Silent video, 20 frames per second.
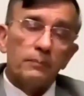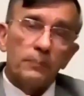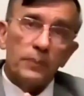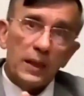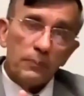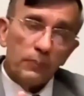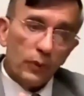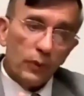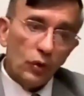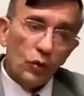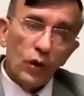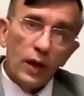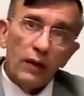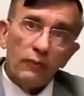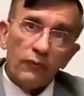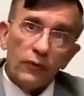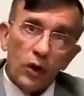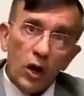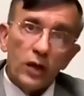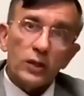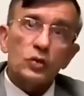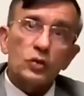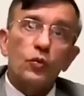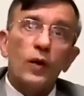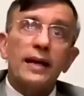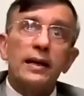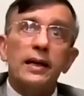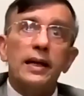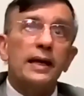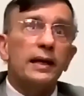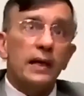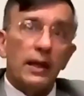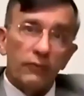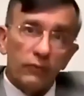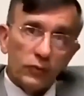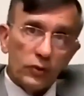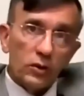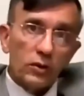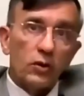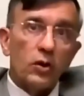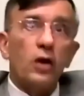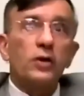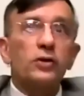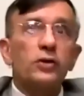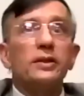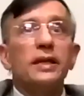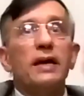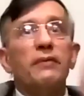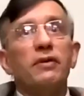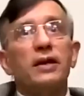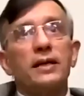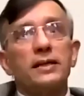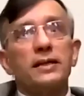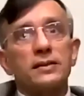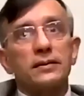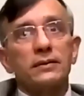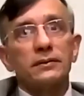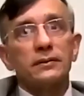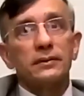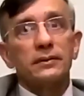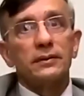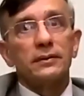people who have lost one leg have gone to the Everest.